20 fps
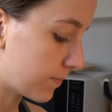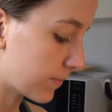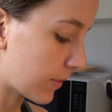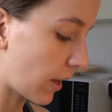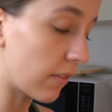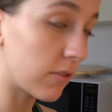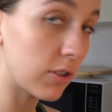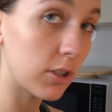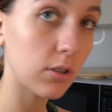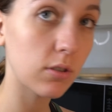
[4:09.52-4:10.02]

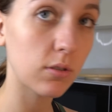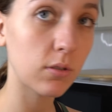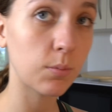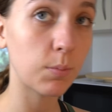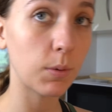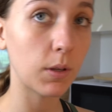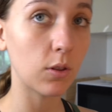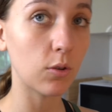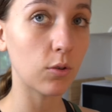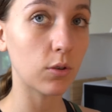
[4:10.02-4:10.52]
I've just
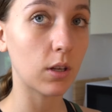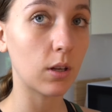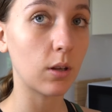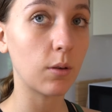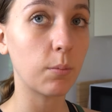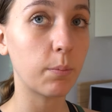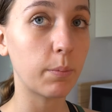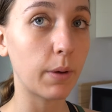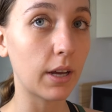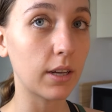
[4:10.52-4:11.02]
been
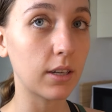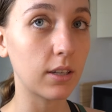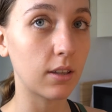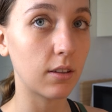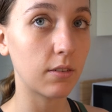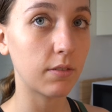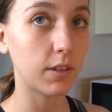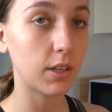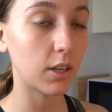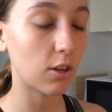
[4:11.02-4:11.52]
looking back at
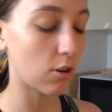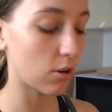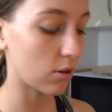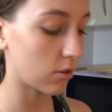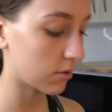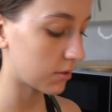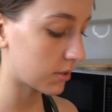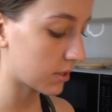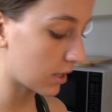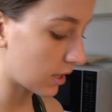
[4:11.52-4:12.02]
the
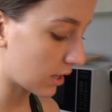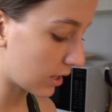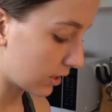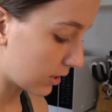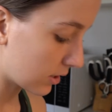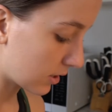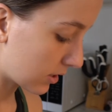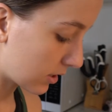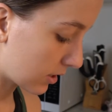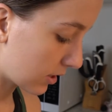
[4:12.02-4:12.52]
videos
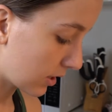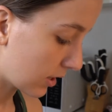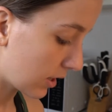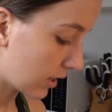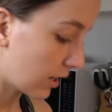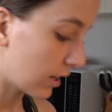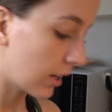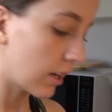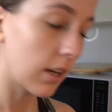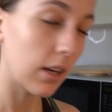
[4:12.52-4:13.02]
and
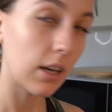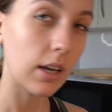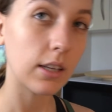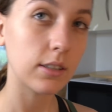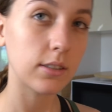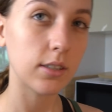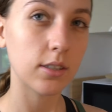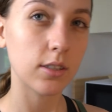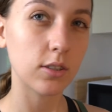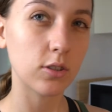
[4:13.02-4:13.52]
it
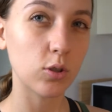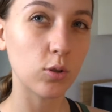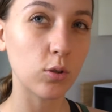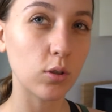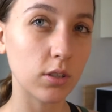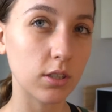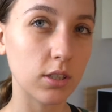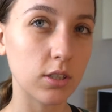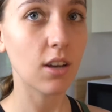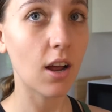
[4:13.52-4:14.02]
says as soon
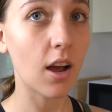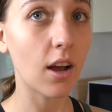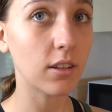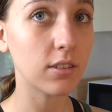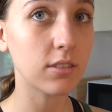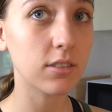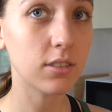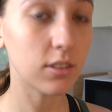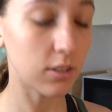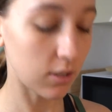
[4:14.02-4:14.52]
as it
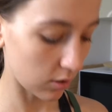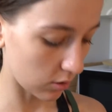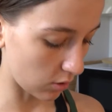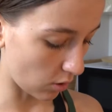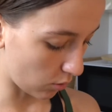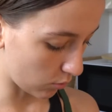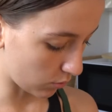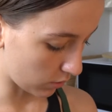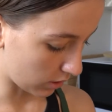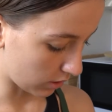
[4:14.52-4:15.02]
starts to
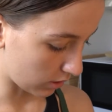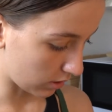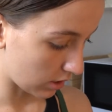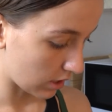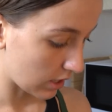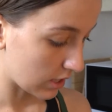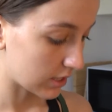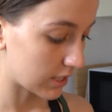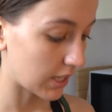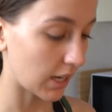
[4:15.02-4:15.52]
golden,
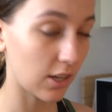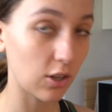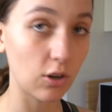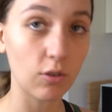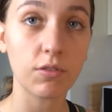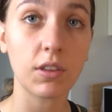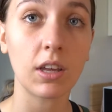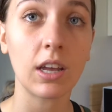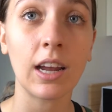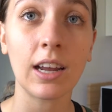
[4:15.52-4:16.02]
take it off
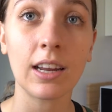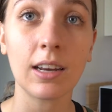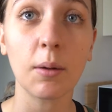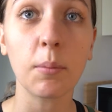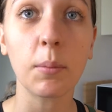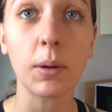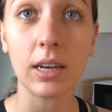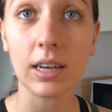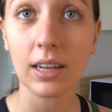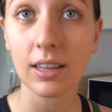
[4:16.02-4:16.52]
the heat
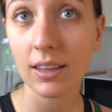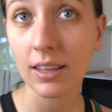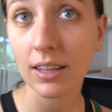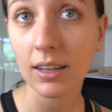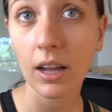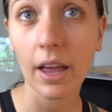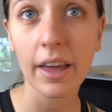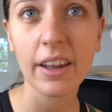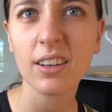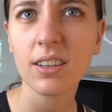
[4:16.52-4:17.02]

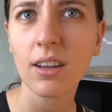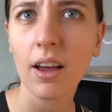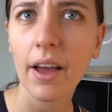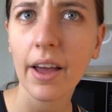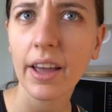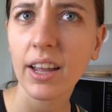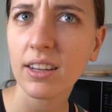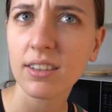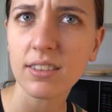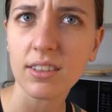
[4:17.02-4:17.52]
immediately, and
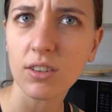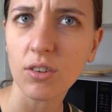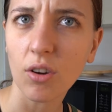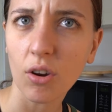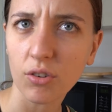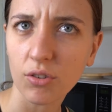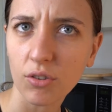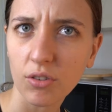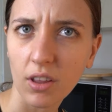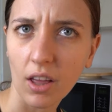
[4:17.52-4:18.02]
I did
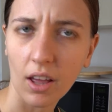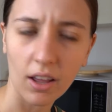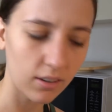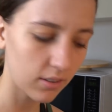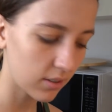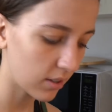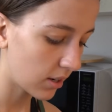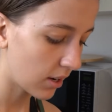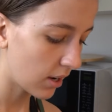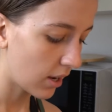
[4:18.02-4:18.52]
not do that.